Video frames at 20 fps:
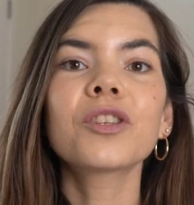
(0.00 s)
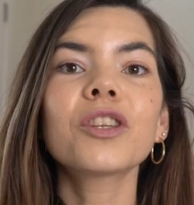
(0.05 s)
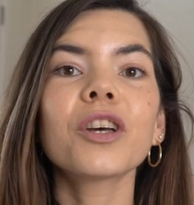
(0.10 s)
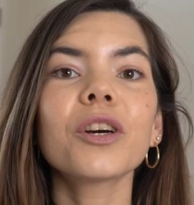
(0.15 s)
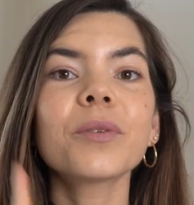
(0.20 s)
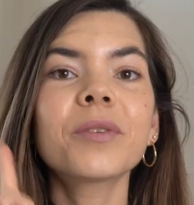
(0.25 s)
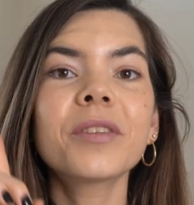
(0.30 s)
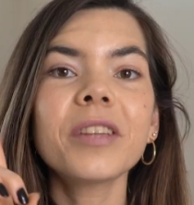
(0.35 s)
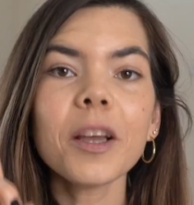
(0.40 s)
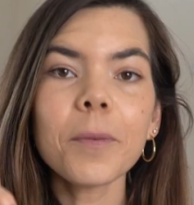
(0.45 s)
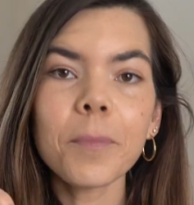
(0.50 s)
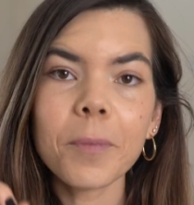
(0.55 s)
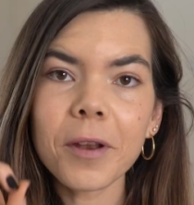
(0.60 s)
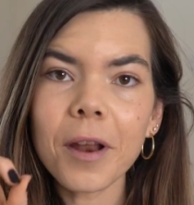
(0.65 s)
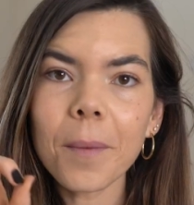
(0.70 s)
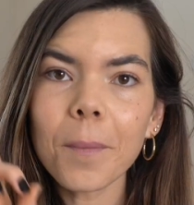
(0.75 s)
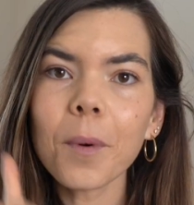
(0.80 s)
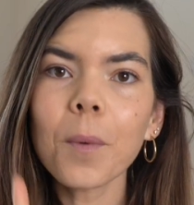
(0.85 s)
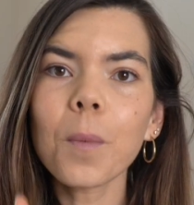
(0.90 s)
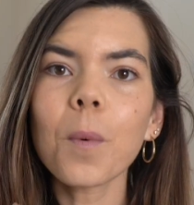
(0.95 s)
So tip
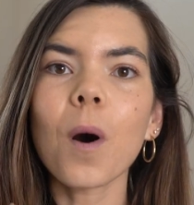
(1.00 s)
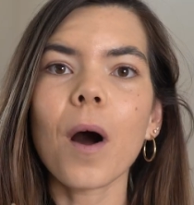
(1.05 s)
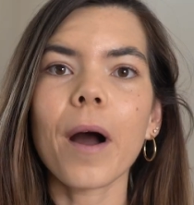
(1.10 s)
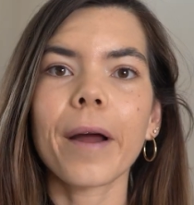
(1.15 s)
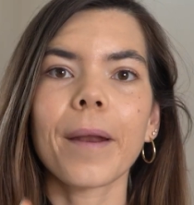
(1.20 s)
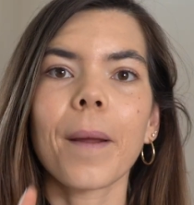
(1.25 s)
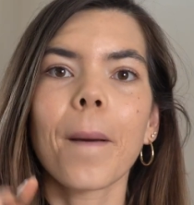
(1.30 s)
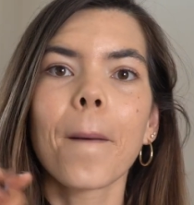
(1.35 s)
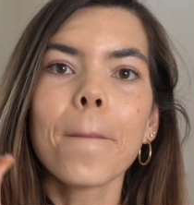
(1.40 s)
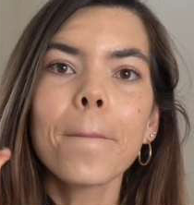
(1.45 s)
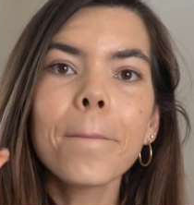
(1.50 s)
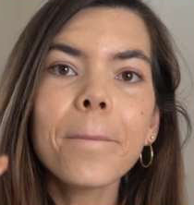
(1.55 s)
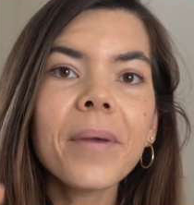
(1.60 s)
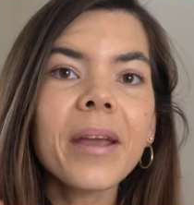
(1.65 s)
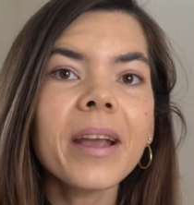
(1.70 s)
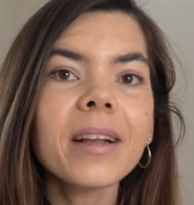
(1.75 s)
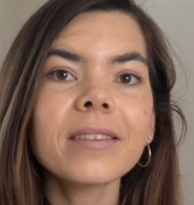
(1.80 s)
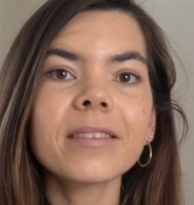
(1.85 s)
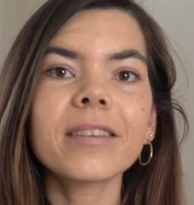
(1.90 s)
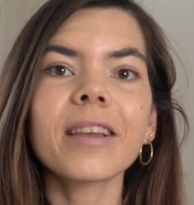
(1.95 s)
number 1,
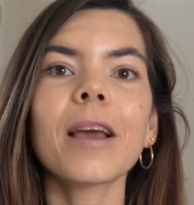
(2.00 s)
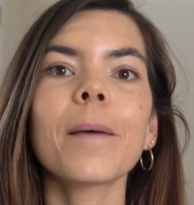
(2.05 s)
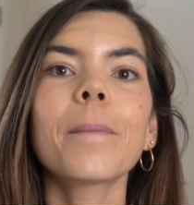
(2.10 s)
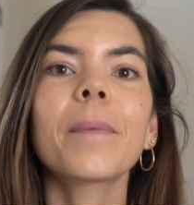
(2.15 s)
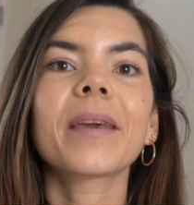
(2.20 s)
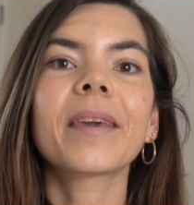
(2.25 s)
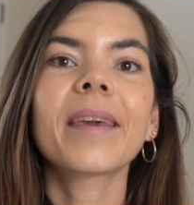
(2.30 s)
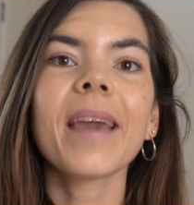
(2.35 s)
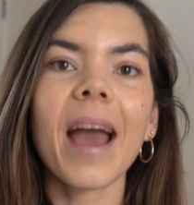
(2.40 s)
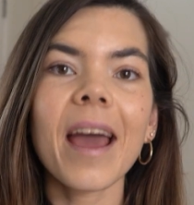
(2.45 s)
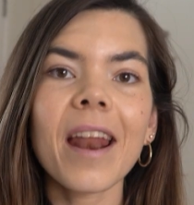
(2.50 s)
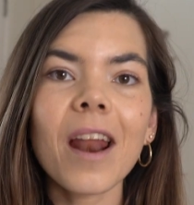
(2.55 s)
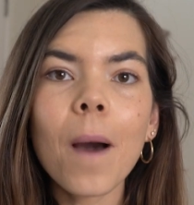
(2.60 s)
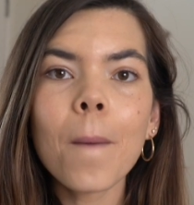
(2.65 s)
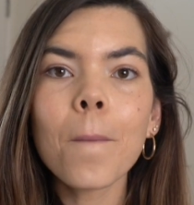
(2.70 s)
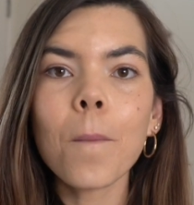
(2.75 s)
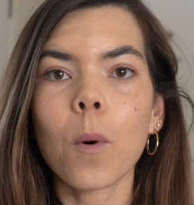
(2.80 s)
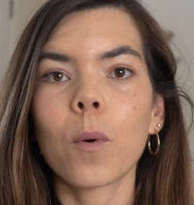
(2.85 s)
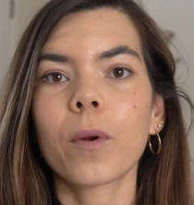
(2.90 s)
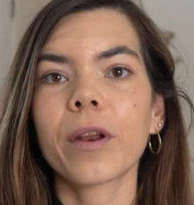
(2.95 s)
big tip, get
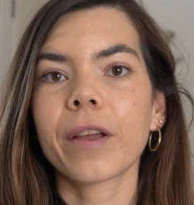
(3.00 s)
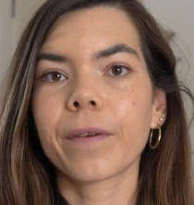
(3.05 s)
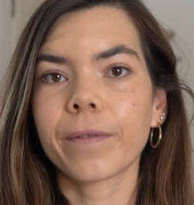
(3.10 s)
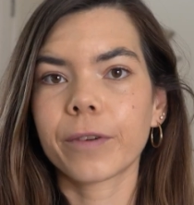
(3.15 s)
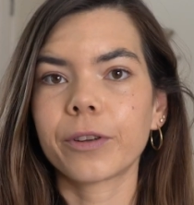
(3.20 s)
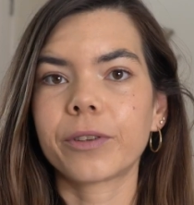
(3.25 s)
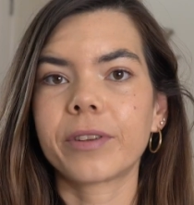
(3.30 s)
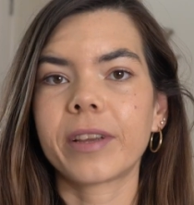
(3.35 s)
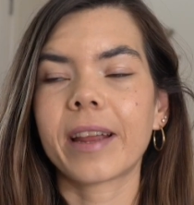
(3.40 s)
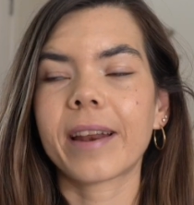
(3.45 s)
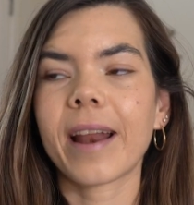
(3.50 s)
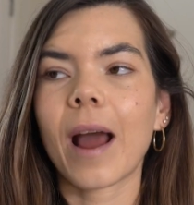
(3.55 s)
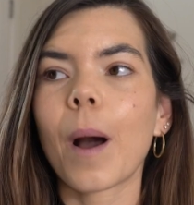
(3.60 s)
a morning routine.